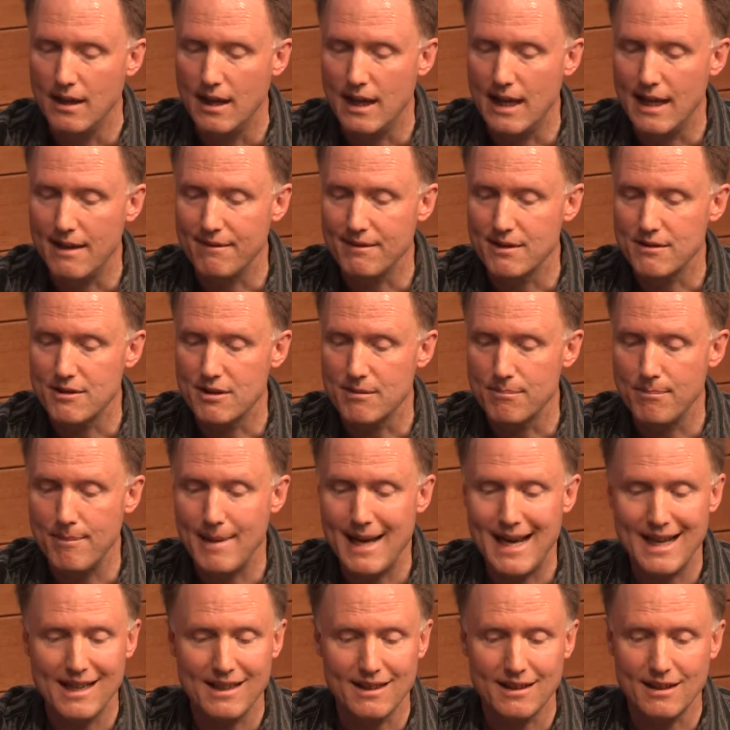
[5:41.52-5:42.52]
have a
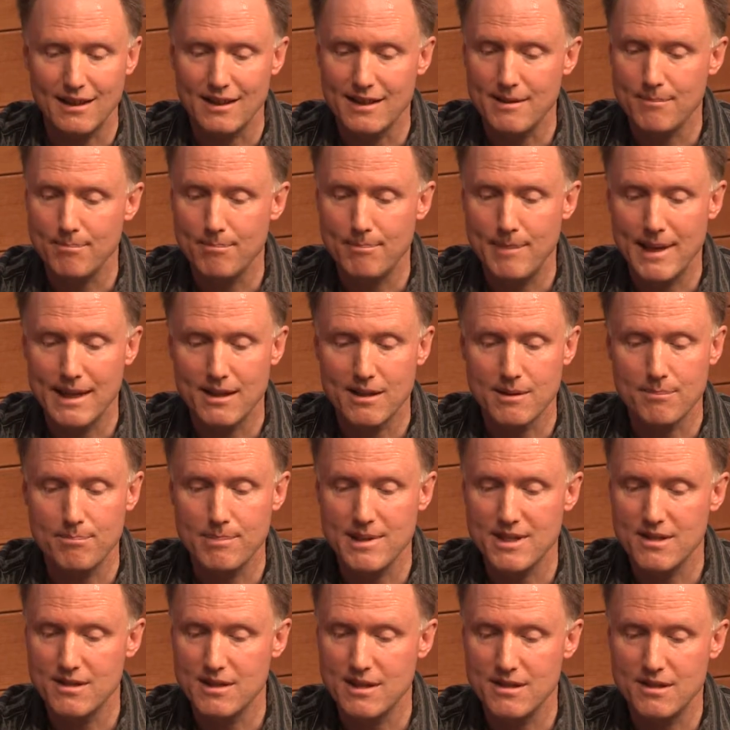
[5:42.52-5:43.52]
dramatically better
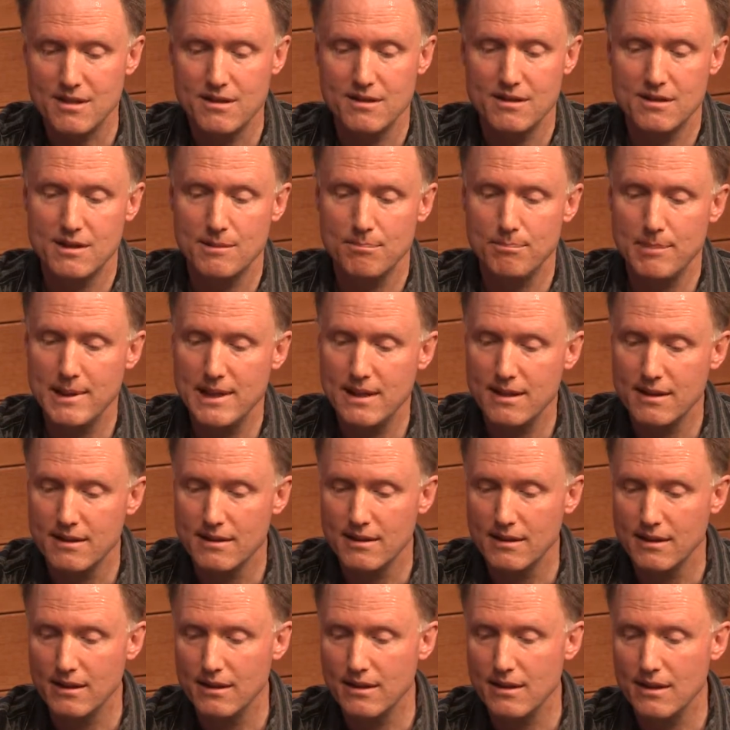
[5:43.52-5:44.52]
position to be
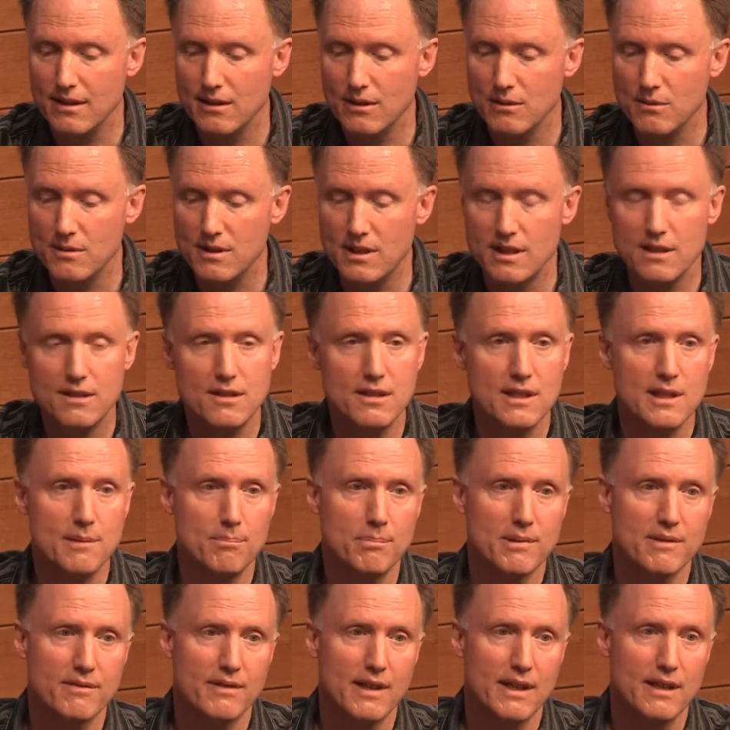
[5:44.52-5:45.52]
in than the
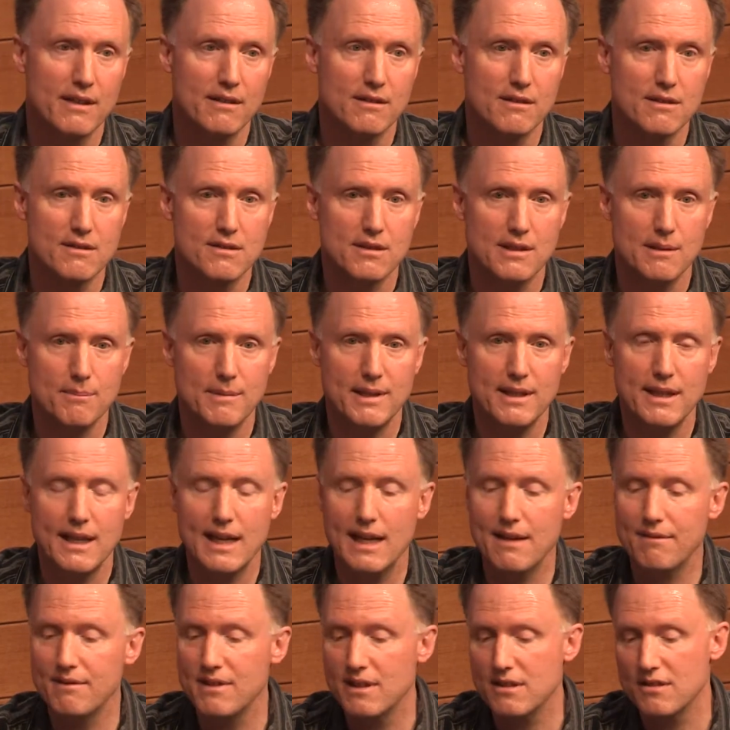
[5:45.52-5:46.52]
OTT providers. I mean, they
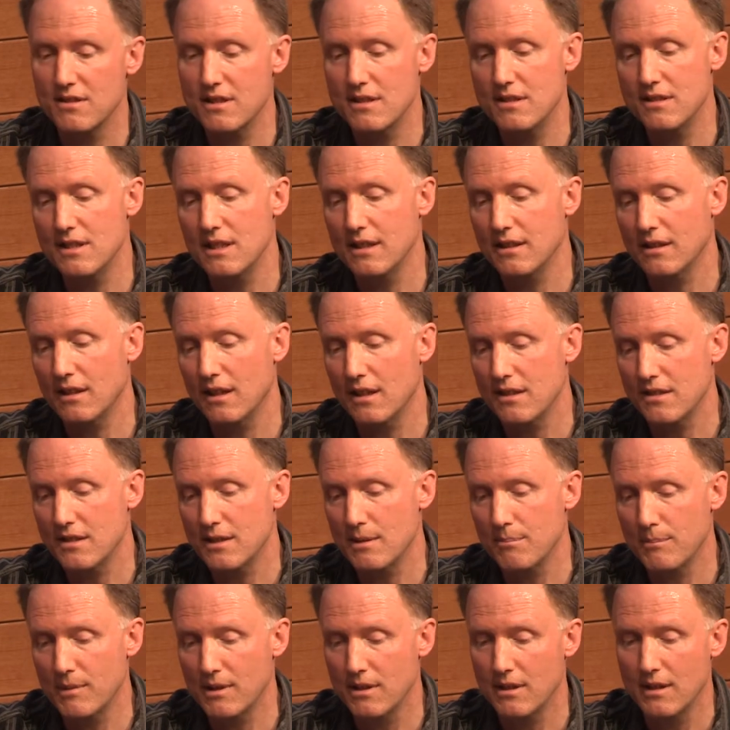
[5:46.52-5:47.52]
have an existing
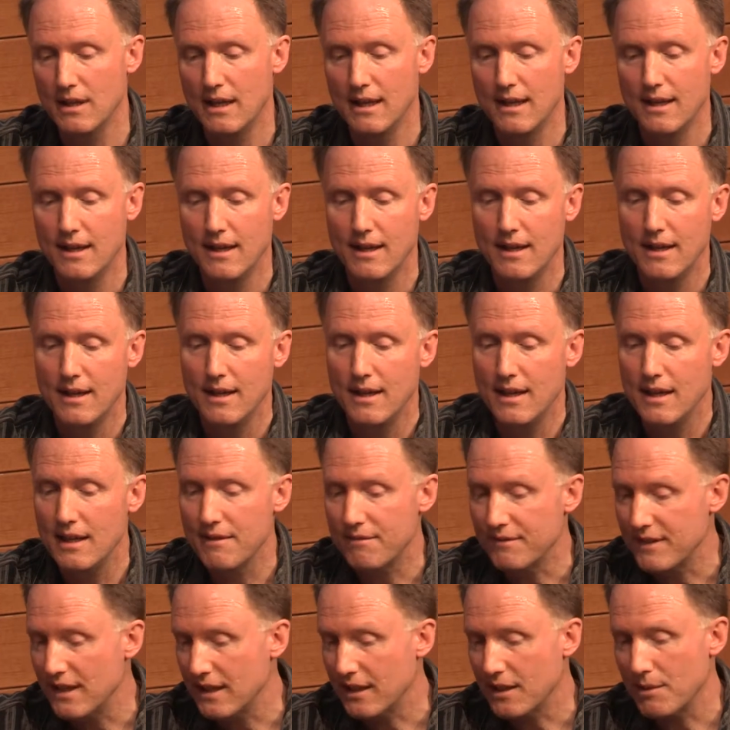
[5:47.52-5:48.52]
customer.
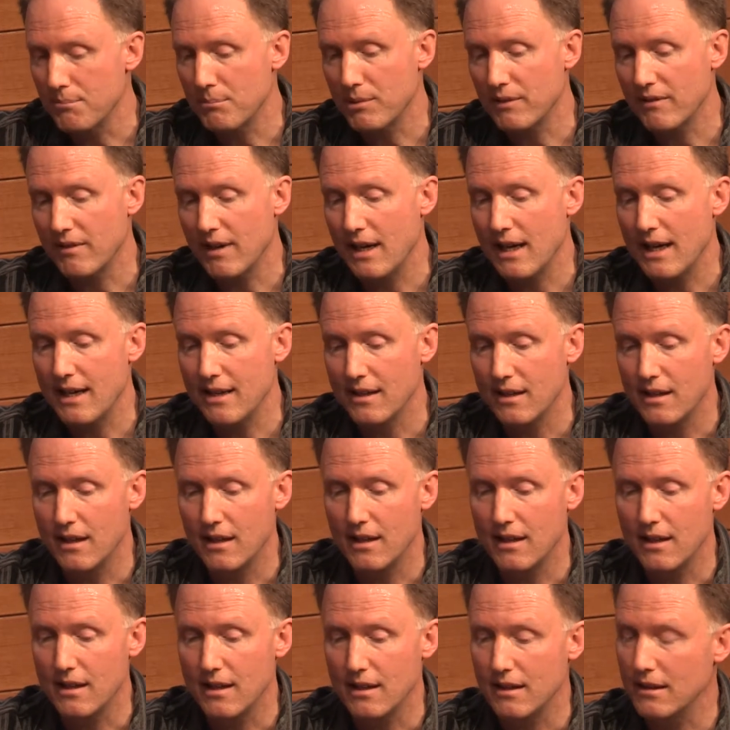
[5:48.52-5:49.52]
If they can provide
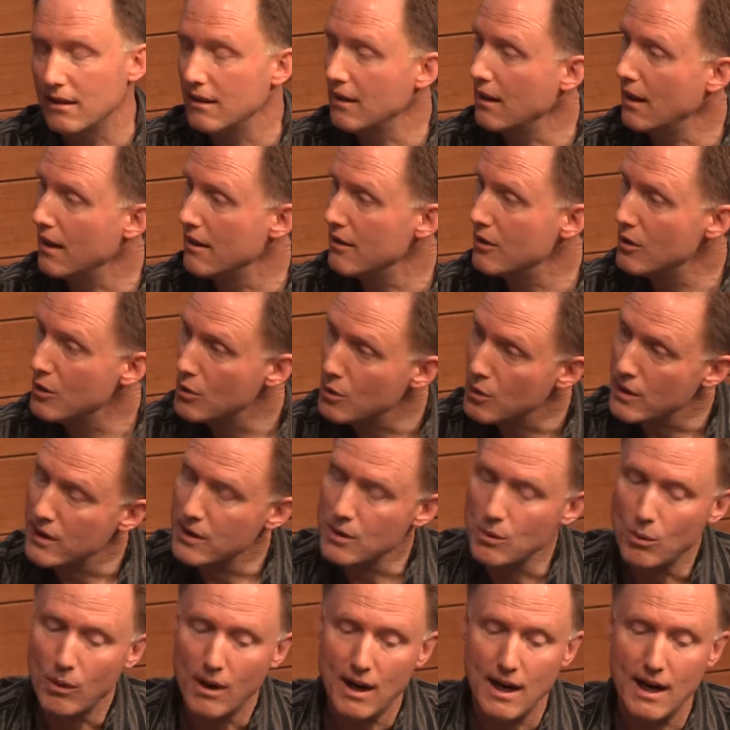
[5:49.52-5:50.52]
a new
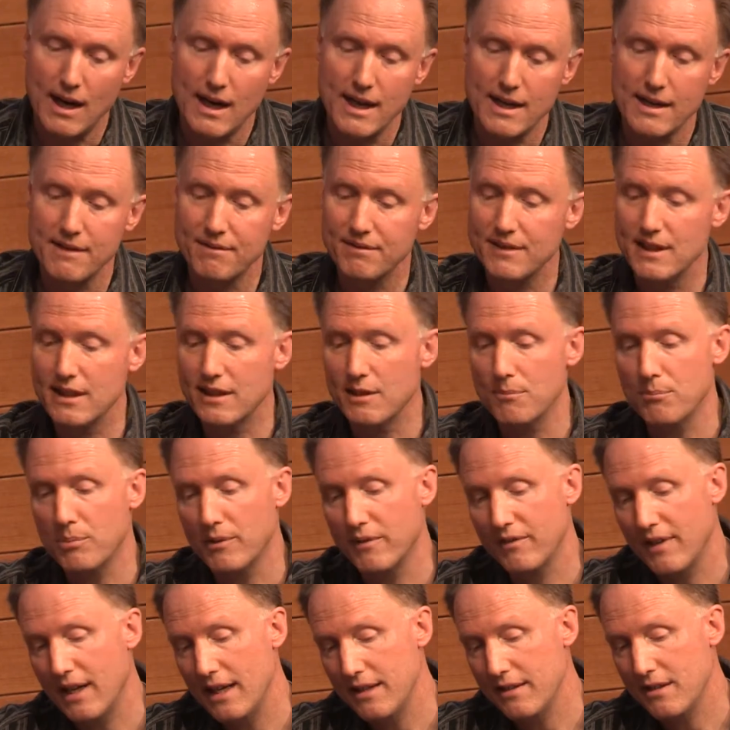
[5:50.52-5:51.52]
UI, if they can
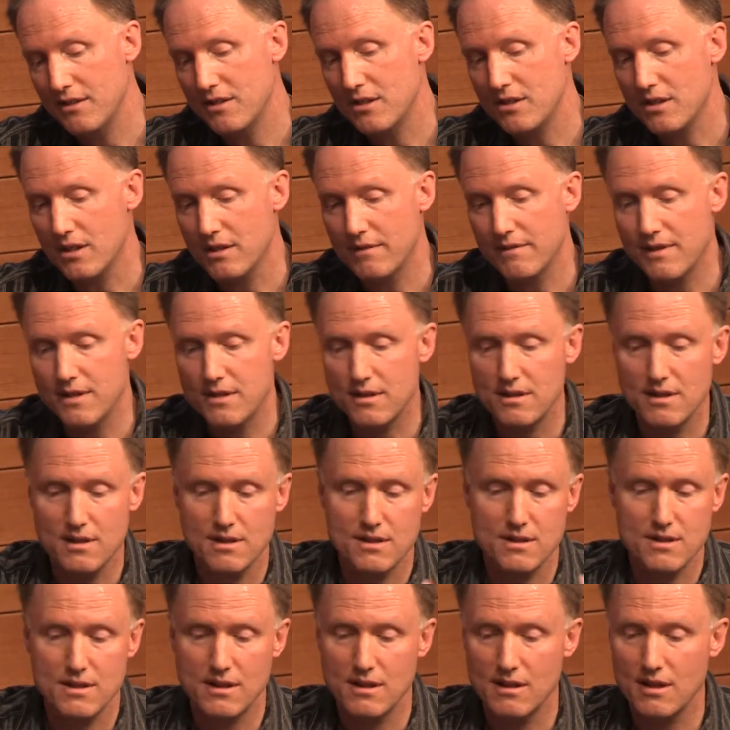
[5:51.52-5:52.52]
provide the
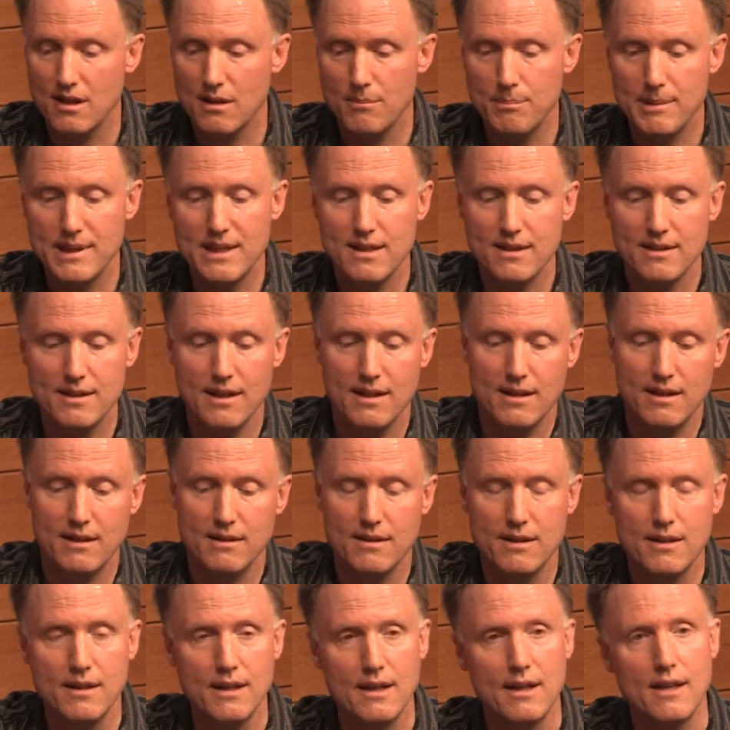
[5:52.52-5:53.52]
services that are being
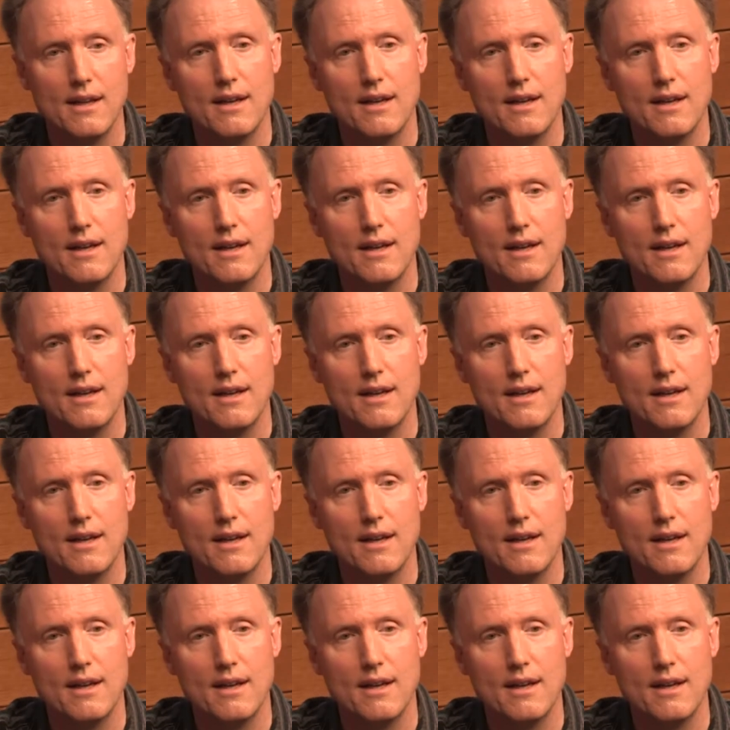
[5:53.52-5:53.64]
done,